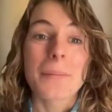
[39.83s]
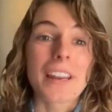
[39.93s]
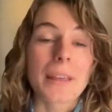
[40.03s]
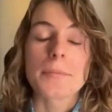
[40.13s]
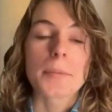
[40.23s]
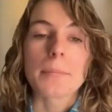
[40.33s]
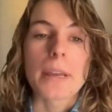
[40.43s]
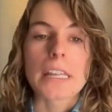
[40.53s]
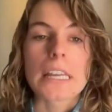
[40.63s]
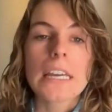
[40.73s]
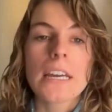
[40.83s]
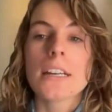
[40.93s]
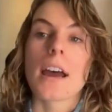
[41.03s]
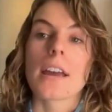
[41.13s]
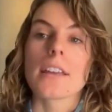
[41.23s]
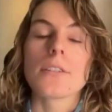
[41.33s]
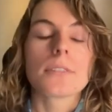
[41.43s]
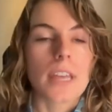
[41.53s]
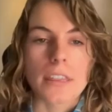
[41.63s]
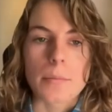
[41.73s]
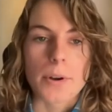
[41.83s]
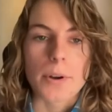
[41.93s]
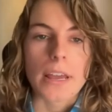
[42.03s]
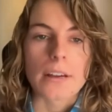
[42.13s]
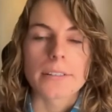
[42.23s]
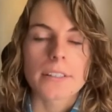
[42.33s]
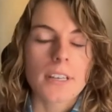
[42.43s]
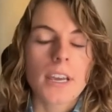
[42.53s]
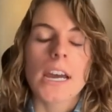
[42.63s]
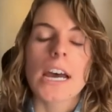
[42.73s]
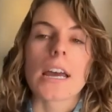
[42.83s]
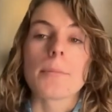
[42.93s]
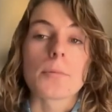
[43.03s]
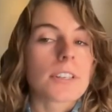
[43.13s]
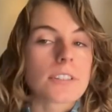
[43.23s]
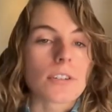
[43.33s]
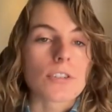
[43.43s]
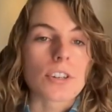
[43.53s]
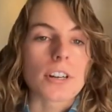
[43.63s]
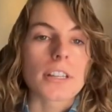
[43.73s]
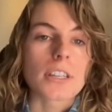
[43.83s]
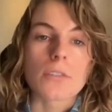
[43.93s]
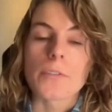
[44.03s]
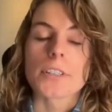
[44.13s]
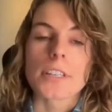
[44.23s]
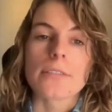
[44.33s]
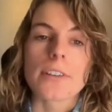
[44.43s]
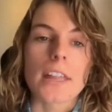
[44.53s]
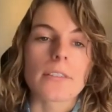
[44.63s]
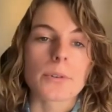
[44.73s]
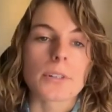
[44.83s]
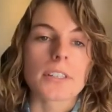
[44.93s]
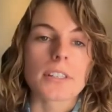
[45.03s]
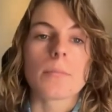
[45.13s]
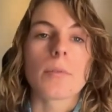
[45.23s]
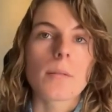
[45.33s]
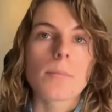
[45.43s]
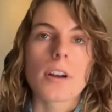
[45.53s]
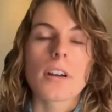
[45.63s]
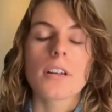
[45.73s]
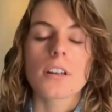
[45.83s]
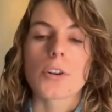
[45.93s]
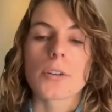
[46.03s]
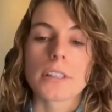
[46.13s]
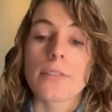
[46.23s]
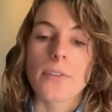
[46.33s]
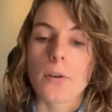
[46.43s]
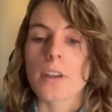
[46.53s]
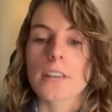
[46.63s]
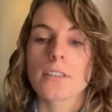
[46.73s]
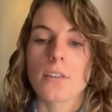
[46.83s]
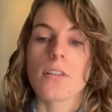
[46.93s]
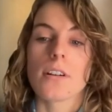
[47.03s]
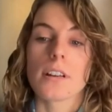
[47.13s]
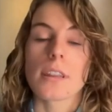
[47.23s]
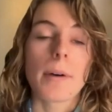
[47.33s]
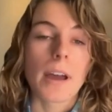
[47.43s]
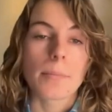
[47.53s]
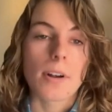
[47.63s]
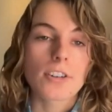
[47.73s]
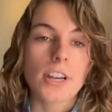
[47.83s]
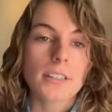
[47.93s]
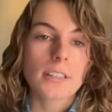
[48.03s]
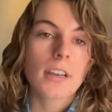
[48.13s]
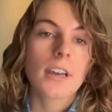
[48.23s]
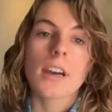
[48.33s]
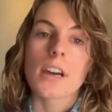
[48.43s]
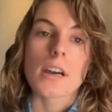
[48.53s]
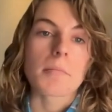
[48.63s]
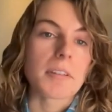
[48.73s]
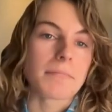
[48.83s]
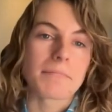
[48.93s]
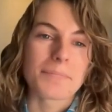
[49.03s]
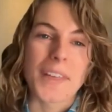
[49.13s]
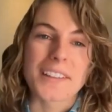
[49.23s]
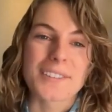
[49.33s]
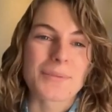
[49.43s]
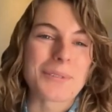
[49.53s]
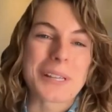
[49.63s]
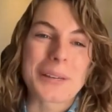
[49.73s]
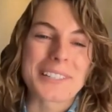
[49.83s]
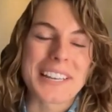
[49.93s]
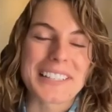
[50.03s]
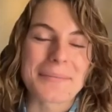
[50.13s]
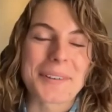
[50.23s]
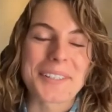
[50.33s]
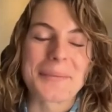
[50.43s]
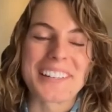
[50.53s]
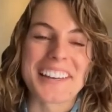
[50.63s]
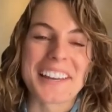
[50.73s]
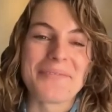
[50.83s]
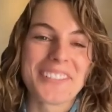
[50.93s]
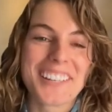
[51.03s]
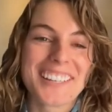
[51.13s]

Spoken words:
my name's Brin Bailey. I use they, them pronouns. I'm a researcher at the University of California, Santa Barbara, currently focused on the Pi project. And that's really what takes up most of my time.